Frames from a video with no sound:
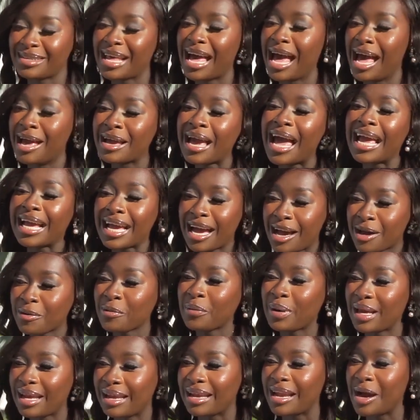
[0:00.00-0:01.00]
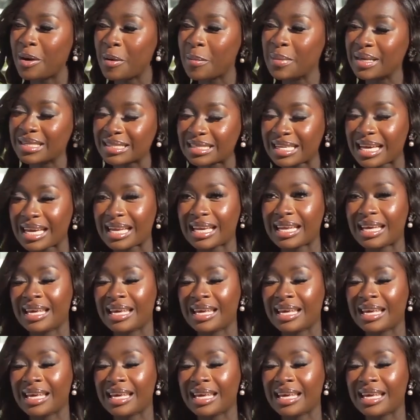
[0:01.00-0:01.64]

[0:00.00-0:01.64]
I can't wait now. I'm excited.